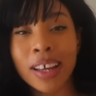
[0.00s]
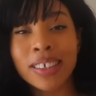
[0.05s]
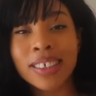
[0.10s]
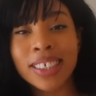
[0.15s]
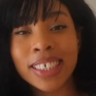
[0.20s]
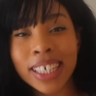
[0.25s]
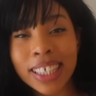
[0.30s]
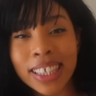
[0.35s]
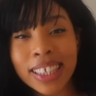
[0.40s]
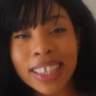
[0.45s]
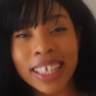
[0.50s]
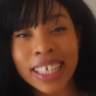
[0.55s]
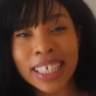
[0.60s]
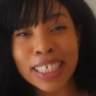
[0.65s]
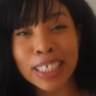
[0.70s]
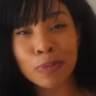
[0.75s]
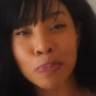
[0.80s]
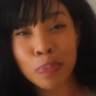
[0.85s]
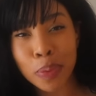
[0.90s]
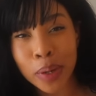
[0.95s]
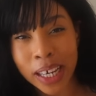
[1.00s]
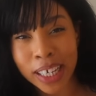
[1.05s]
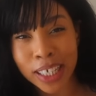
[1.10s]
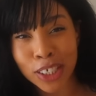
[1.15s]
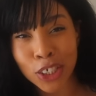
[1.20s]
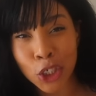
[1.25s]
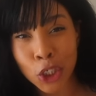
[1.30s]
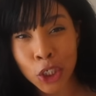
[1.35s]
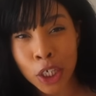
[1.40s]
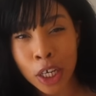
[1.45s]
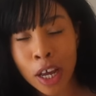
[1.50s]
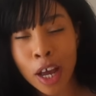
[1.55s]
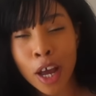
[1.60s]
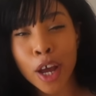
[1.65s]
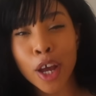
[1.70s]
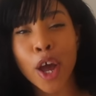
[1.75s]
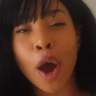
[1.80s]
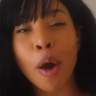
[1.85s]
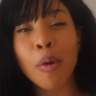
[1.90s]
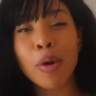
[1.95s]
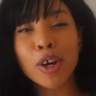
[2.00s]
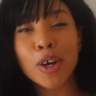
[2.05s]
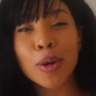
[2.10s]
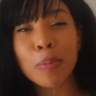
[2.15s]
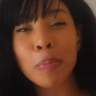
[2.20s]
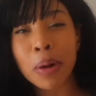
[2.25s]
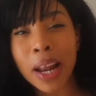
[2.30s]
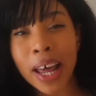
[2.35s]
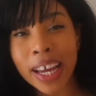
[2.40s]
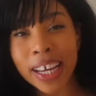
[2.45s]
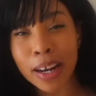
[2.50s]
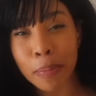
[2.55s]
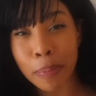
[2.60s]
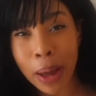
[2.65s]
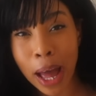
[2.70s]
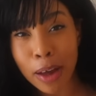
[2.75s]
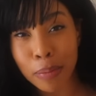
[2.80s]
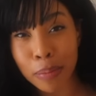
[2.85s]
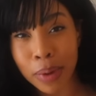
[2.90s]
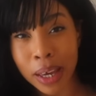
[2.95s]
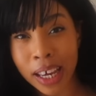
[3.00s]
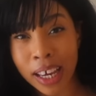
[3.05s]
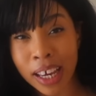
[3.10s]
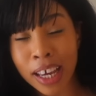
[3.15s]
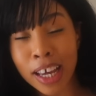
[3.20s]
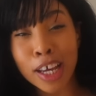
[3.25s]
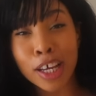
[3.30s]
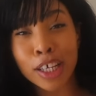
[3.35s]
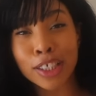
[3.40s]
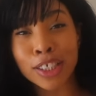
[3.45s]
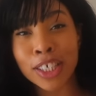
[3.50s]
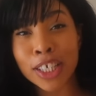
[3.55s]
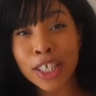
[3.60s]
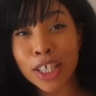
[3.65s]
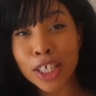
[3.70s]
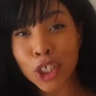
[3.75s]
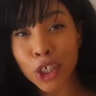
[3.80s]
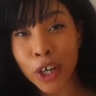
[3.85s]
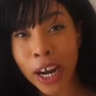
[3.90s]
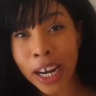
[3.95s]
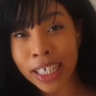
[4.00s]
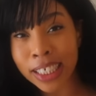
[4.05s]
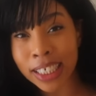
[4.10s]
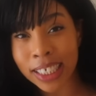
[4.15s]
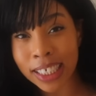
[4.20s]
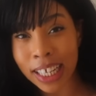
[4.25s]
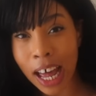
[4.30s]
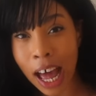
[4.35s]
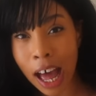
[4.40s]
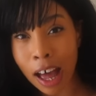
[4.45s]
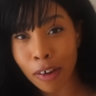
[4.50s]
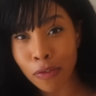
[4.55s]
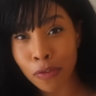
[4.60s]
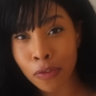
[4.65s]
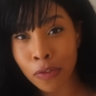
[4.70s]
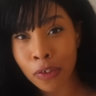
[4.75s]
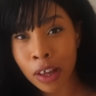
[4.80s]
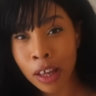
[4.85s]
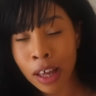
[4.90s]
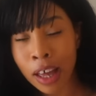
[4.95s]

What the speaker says: did this bitch go and complain about me to the train staff